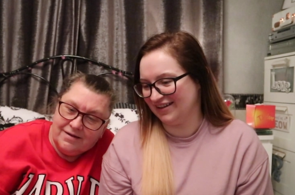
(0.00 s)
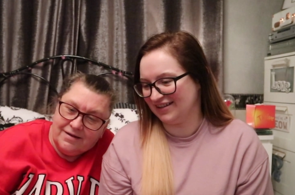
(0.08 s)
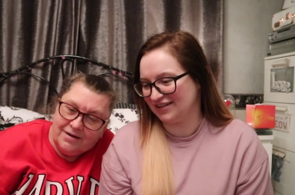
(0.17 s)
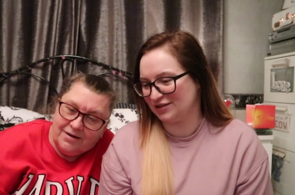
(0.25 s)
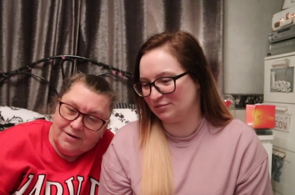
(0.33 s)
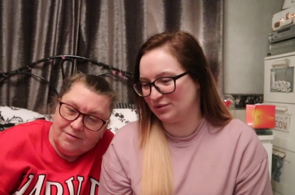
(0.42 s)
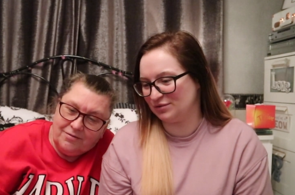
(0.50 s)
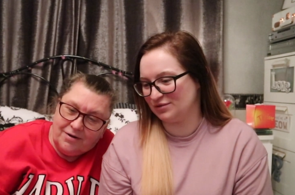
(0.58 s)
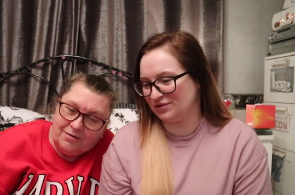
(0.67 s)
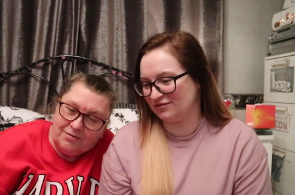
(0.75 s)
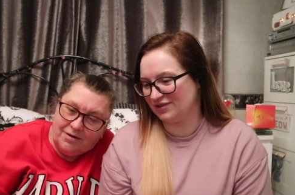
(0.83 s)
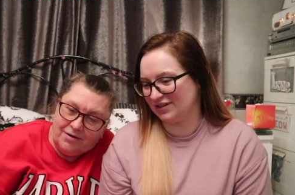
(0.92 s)
Speaker 1: So oh, oh, oh. Puerto
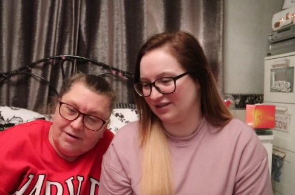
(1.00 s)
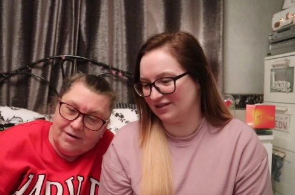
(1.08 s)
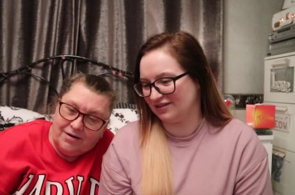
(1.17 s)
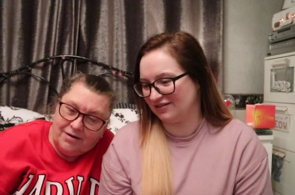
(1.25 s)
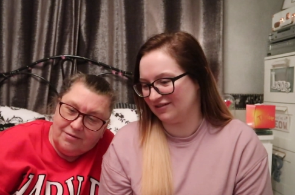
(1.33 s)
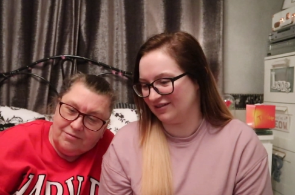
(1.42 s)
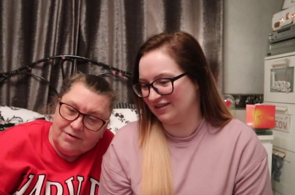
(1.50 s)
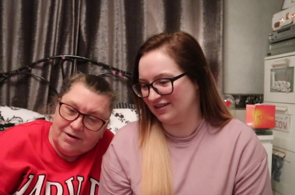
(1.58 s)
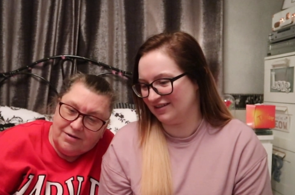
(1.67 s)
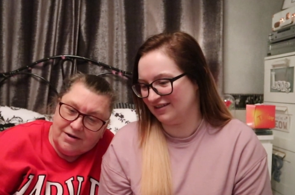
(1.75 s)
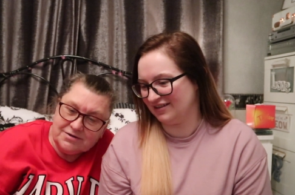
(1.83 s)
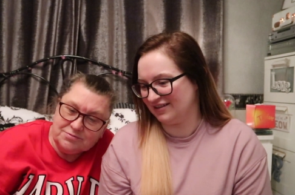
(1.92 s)
oh, Rico. Oh, yeah,
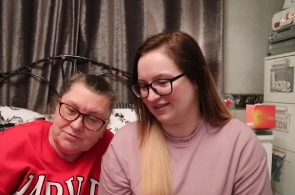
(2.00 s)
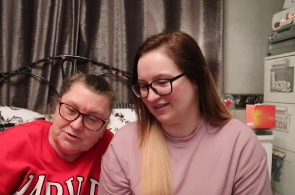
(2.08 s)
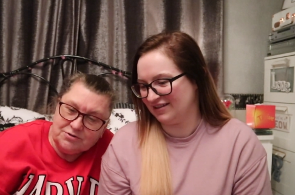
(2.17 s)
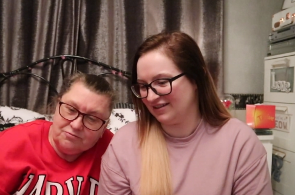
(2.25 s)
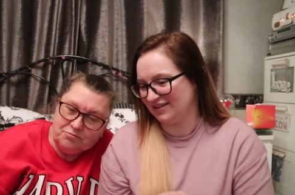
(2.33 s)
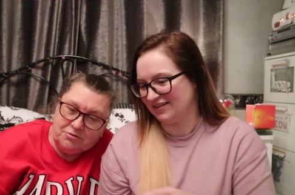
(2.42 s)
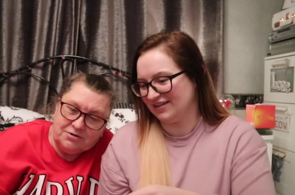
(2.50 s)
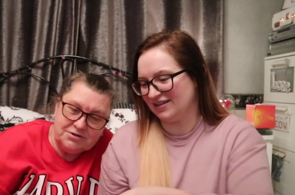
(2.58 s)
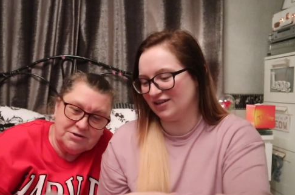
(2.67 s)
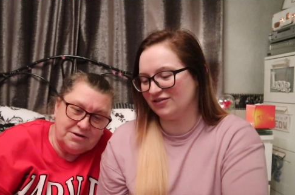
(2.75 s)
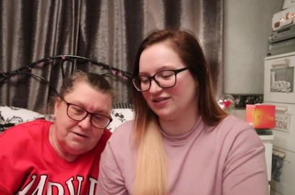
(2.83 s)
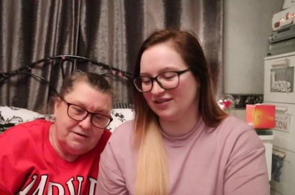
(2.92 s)
that's my siblings.
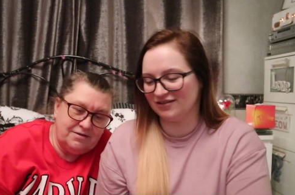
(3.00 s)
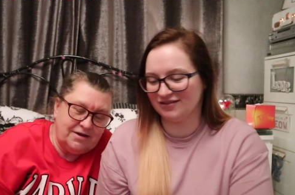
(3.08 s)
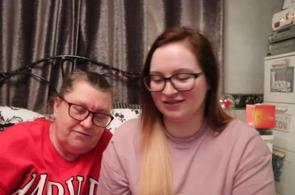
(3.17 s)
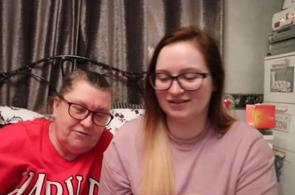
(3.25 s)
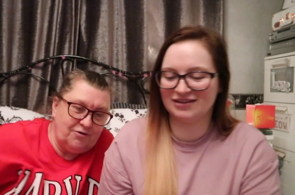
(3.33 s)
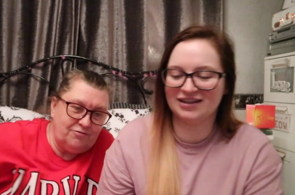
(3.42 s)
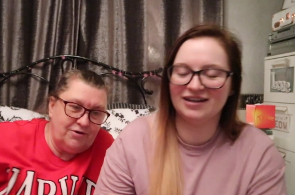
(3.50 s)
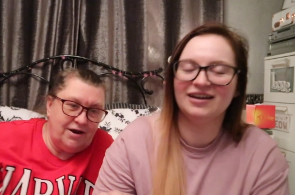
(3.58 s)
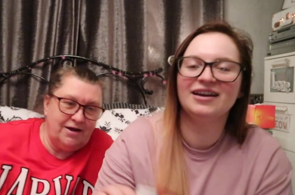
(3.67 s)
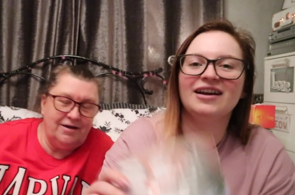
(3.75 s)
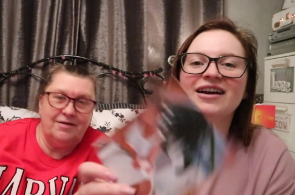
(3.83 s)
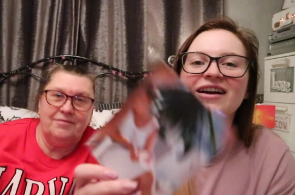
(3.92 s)
Oh yeah, look. They've gone that, now